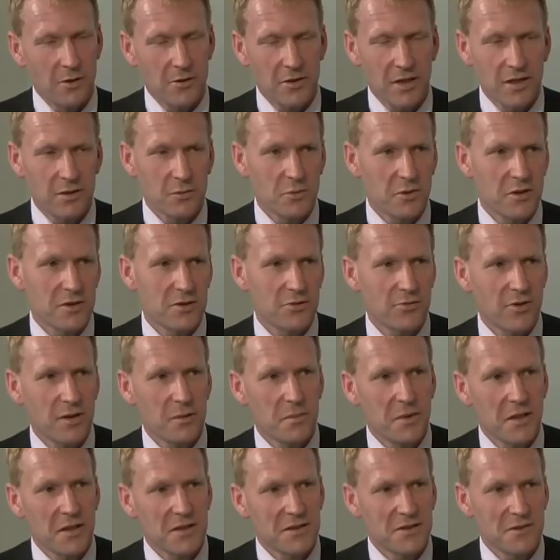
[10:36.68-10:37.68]
Okay, well, that's a great
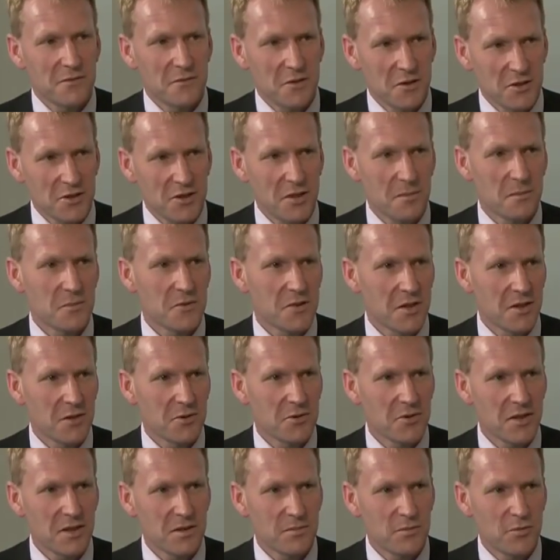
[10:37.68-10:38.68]
place to finish up.
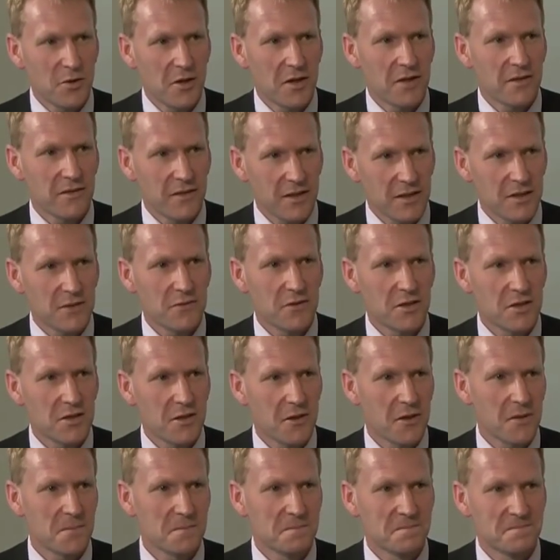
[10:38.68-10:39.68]
So, Brian, thanks for your
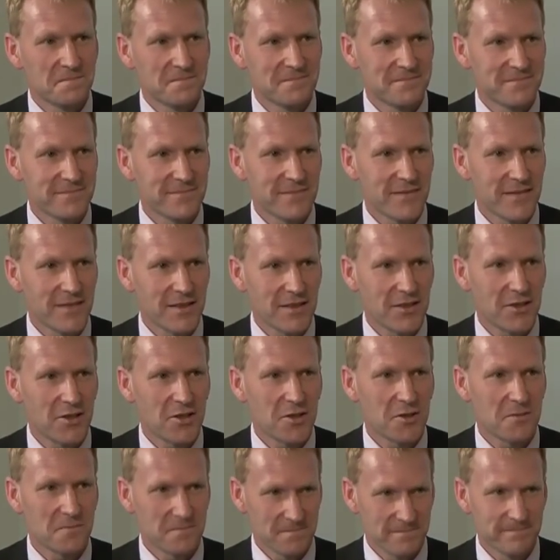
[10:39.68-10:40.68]
time. No problem.
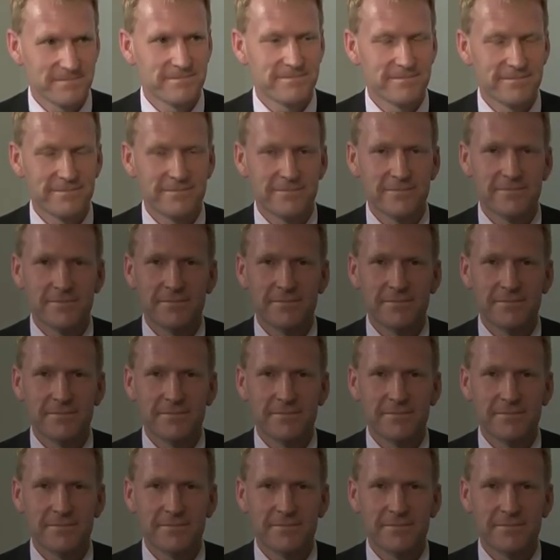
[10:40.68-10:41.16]
Thank you very much.